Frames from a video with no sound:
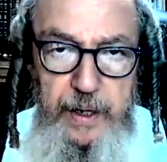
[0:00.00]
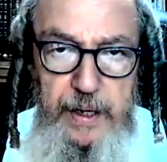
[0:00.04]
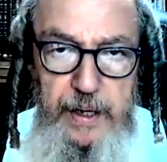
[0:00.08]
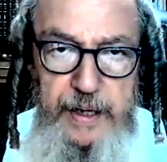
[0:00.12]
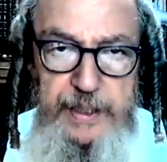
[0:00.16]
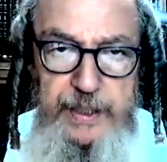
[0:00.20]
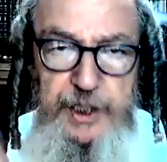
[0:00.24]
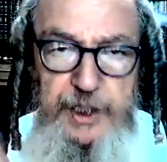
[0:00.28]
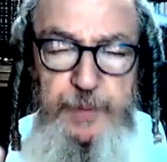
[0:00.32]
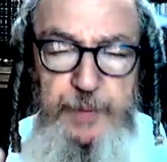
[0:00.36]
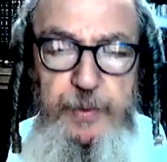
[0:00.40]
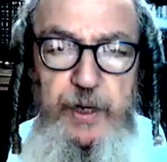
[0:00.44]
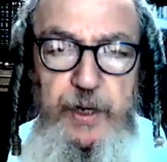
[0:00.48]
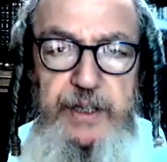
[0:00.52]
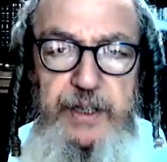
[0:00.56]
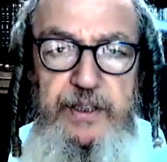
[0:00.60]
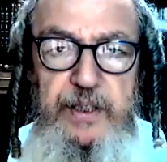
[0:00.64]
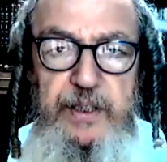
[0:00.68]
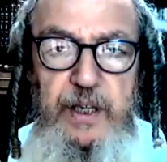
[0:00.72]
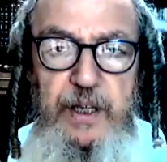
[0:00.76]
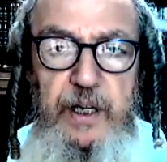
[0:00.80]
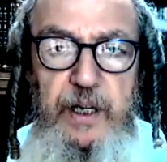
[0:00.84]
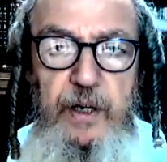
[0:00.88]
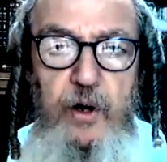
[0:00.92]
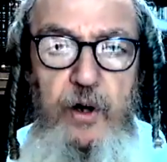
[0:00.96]
express
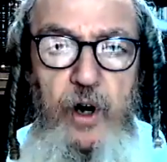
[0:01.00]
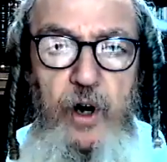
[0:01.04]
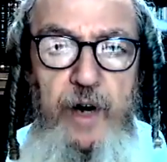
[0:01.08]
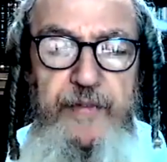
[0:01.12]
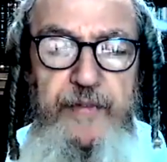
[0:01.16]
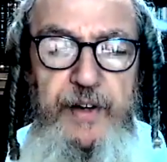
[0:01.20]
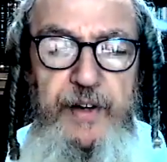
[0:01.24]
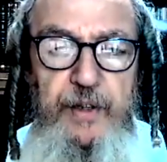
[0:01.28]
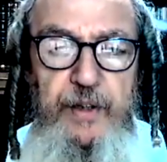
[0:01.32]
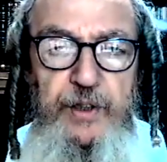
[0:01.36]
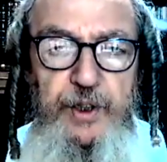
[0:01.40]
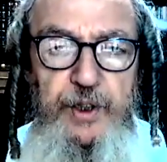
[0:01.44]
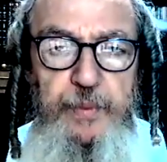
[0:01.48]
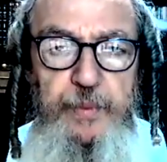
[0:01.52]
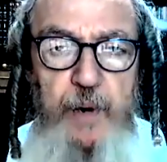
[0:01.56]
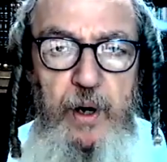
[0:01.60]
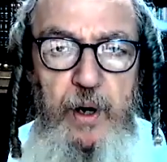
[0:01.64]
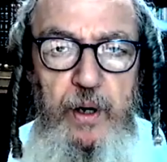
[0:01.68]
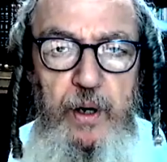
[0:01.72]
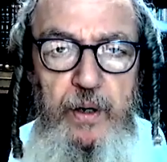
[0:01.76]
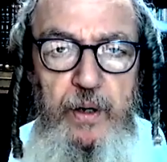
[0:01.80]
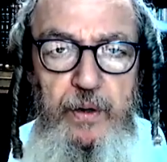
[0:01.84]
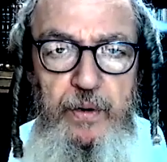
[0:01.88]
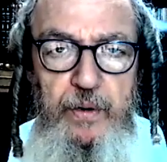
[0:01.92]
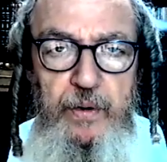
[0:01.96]
the glory of Kodesh
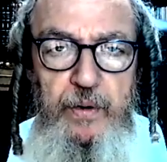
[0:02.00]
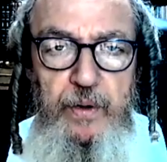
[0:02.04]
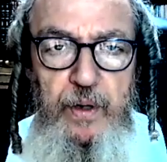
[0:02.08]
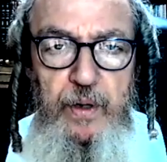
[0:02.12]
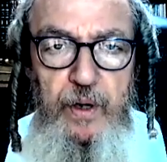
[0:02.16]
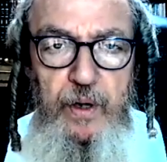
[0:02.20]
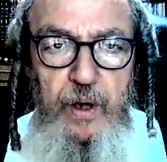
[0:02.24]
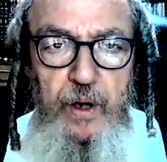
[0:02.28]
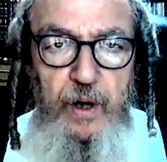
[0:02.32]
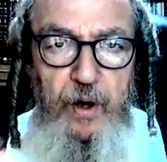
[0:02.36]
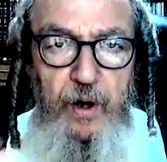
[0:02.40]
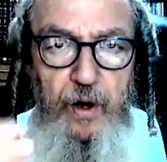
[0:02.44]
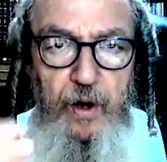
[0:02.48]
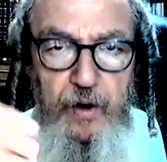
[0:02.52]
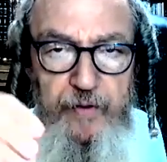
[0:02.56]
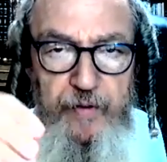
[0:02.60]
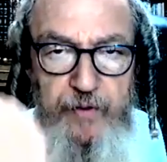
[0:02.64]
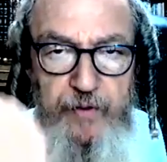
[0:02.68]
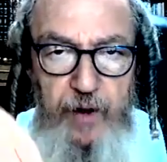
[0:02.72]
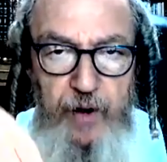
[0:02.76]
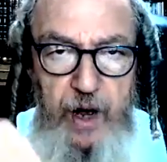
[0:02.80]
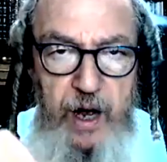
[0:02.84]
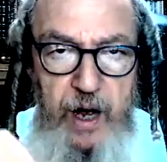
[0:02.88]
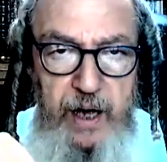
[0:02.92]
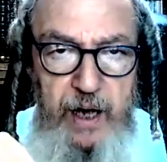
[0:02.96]
Baruch Hu
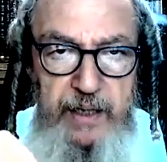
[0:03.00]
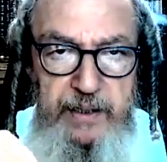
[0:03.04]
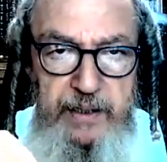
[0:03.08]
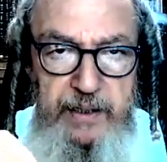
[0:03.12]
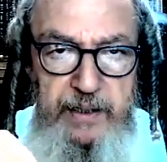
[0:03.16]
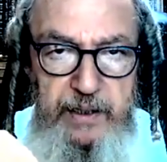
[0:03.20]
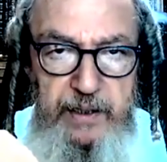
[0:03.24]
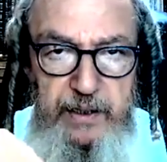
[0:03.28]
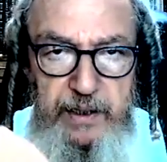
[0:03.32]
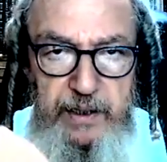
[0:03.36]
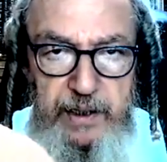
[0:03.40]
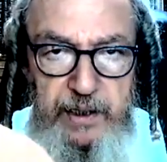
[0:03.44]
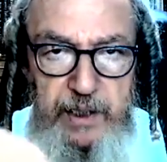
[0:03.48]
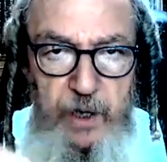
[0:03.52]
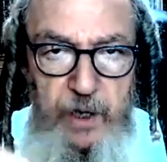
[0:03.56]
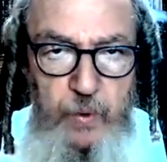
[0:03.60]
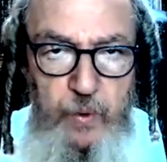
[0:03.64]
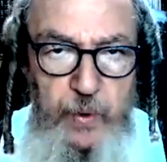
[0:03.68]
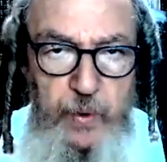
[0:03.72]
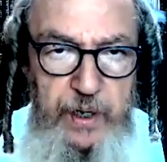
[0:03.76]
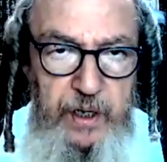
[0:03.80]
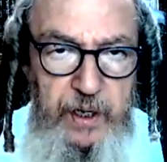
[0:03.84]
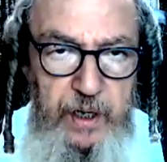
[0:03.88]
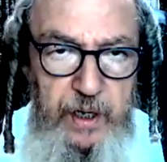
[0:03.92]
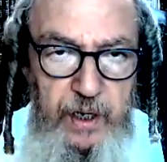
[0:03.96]
for us so
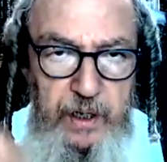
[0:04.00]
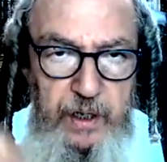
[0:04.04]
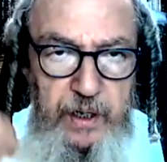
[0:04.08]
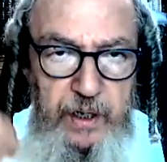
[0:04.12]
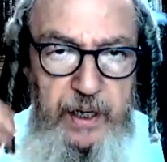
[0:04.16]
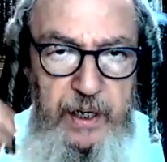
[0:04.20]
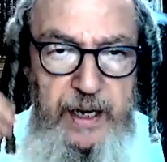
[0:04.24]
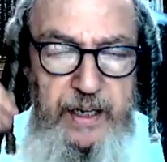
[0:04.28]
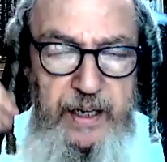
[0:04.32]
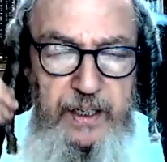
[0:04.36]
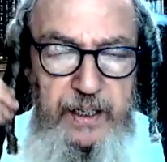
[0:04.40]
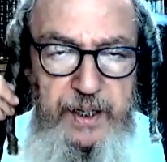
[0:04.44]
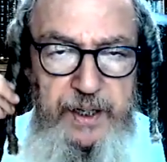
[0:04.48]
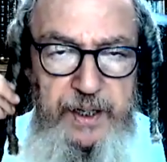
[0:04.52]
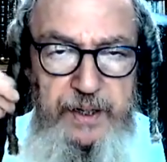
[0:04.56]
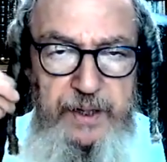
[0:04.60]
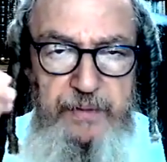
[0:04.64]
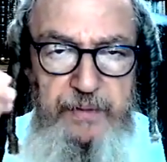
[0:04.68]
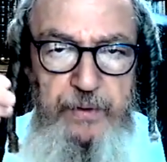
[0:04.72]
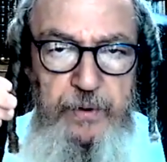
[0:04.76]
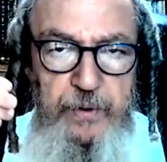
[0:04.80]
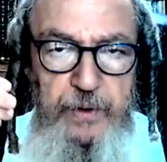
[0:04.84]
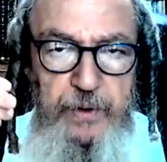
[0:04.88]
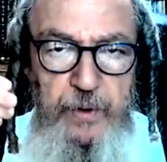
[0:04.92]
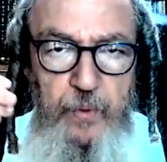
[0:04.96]
we can get
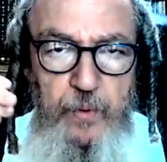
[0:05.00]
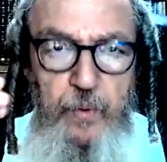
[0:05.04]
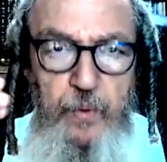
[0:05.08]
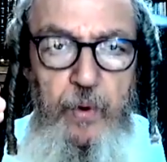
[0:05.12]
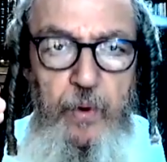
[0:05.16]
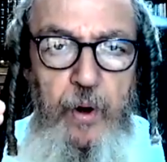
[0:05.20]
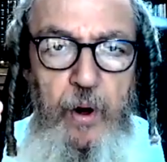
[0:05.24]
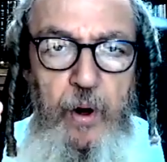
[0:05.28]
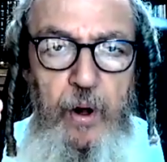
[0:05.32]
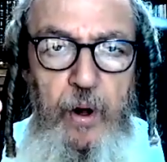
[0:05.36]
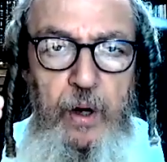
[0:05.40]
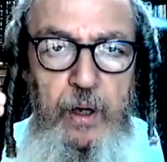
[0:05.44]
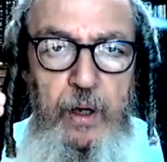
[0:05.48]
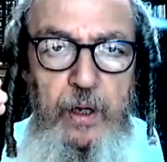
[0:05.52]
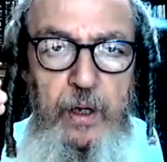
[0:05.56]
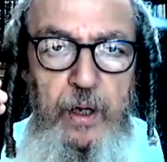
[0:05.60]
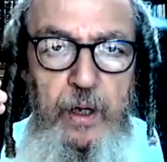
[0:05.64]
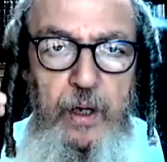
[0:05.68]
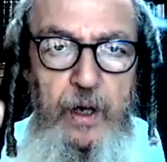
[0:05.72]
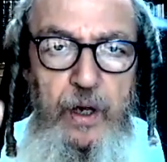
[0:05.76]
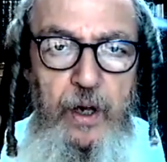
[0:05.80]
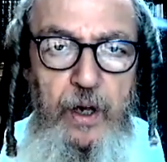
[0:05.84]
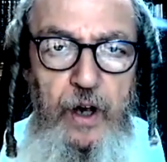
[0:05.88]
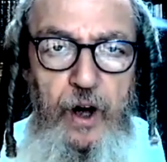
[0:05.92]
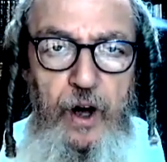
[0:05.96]
through the wall
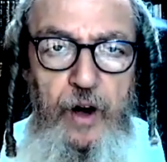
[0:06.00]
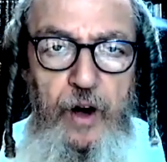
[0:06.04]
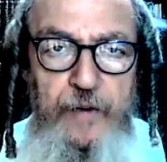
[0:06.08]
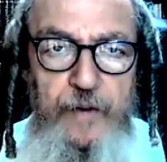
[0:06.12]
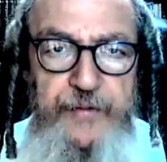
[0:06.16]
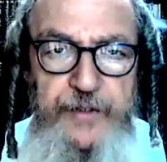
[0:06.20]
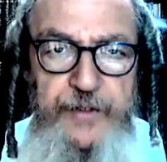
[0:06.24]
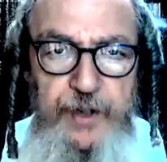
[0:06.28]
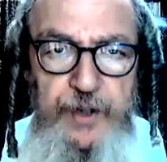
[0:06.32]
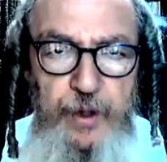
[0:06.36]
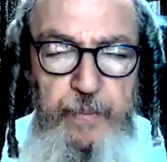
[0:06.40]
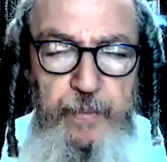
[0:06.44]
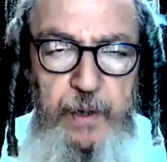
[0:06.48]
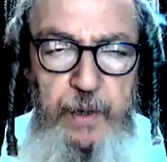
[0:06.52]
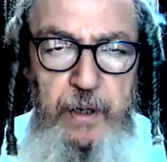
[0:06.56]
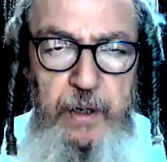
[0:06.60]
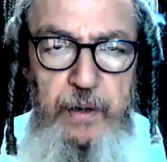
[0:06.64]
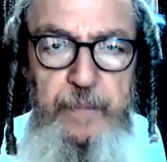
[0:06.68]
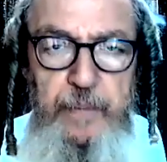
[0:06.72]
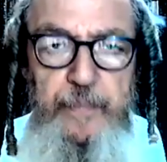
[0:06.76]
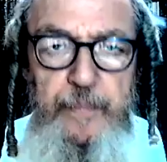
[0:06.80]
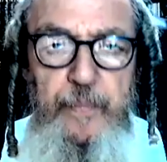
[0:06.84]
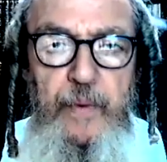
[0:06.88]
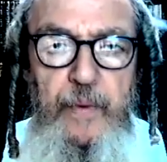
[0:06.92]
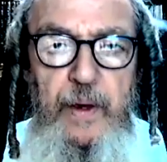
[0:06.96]
of
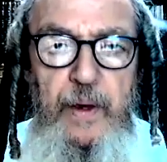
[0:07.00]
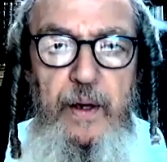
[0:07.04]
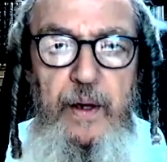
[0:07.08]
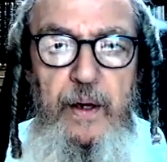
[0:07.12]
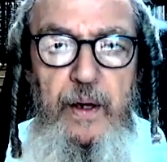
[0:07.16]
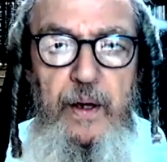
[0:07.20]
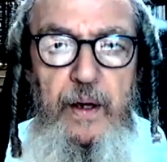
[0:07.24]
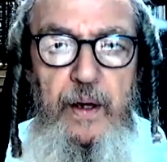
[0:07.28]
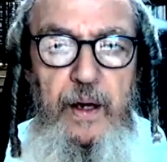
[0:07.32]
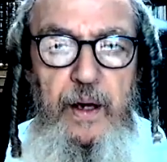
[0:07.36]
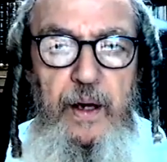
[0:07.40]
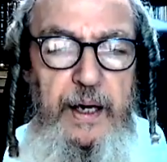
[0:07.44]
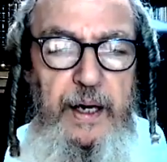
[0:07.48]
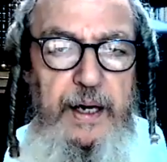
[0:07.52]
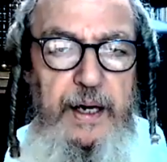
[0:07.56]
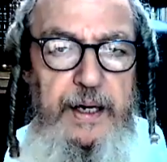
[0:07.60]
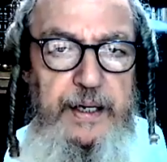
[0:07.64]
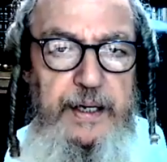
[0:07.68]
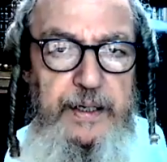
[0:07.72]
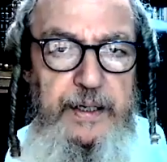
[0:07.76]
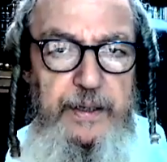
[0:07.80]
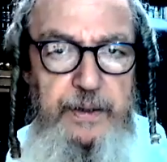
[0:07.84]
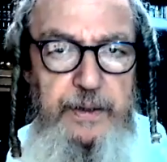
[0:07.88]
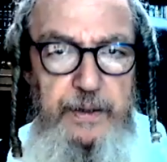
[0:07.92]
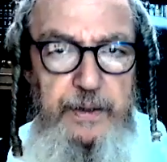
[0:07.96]
Tumah
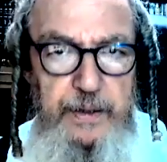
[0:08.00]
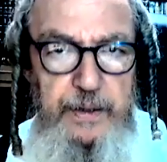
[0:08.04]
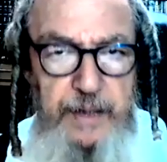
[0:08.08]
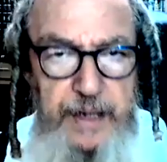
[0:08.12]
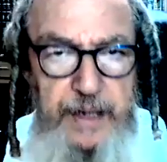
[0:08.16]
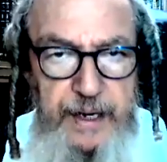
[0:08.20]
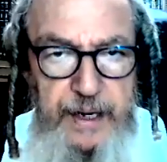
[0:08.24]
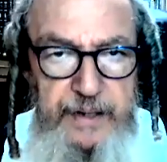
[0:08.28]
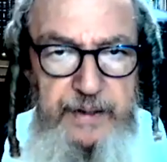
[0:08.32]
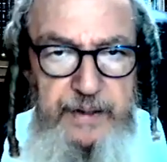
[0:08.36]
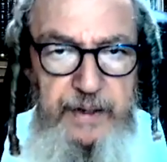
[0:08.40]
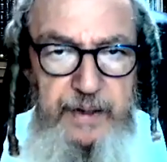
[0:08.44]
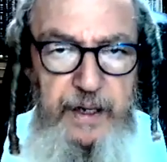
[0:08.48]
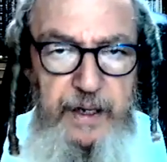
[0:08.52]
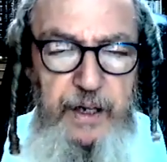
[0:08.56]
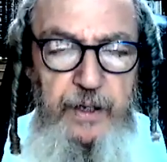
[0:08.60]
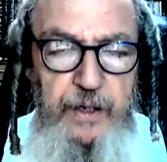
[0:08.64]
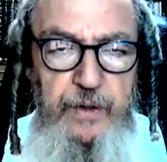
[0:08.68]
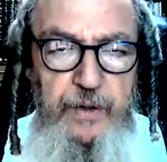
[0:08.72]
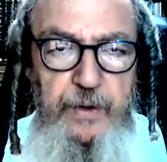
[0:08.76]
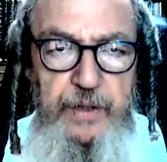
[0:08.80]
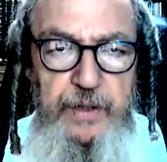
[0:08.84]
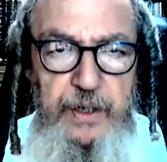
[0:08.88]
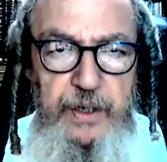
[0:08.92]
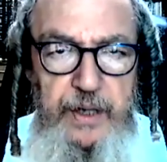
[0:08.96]
and get
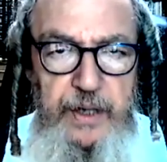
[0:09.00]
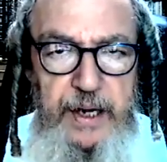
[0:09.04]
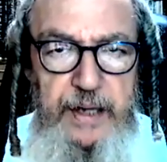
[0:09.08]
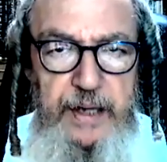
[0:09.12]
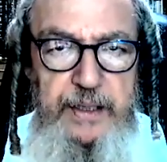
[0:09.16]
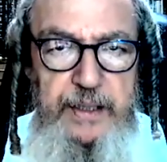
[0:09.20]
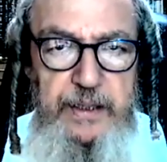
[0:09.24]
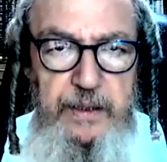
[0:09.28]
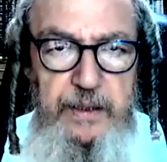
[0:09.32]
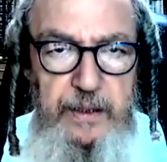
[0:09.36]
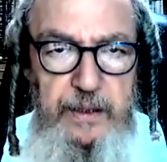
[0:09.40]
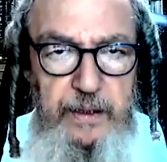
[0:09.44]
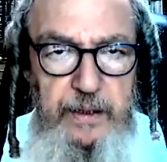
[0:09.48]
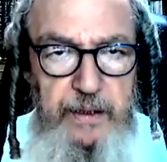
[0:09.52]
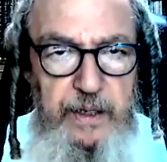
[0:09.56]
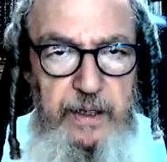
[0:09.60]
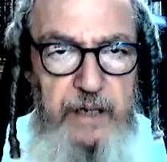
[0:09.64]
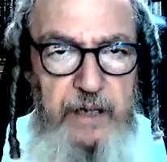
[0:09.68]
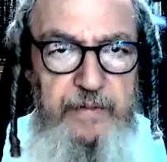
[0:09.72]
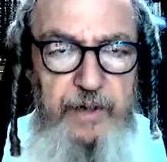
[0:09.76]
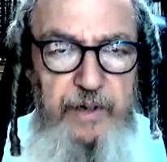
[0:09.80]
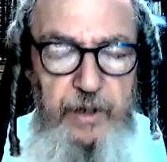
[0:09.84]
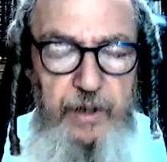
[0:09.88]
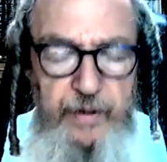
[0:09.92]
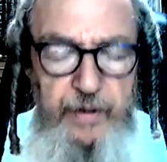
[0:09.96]
into the next
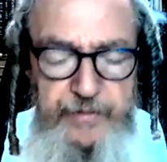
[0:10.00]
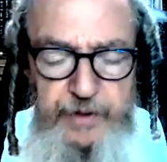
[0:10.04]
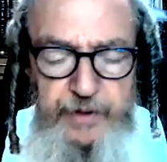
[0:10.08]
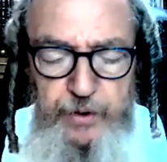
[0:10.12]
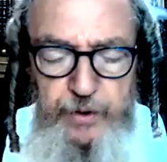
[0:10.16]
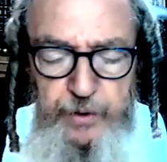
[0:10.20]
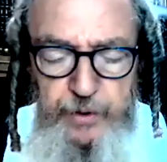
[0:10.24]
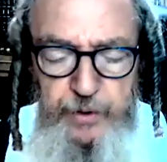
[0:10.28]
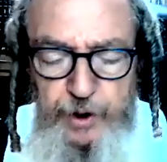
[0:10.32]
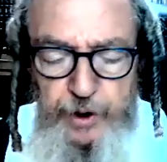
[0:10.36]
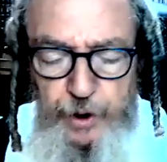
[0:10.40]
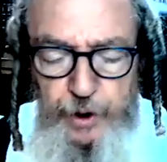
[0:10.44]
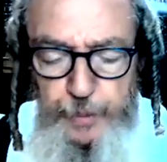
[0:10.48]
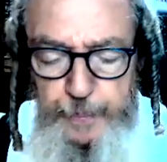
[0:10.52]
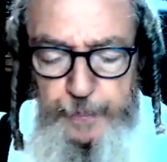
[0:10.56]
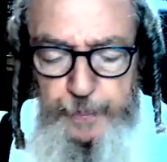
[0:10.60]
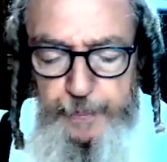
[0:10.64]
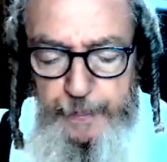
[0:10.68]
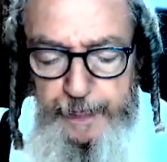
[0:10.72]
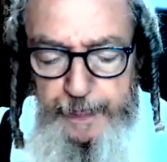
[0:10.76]
level of Kedusha.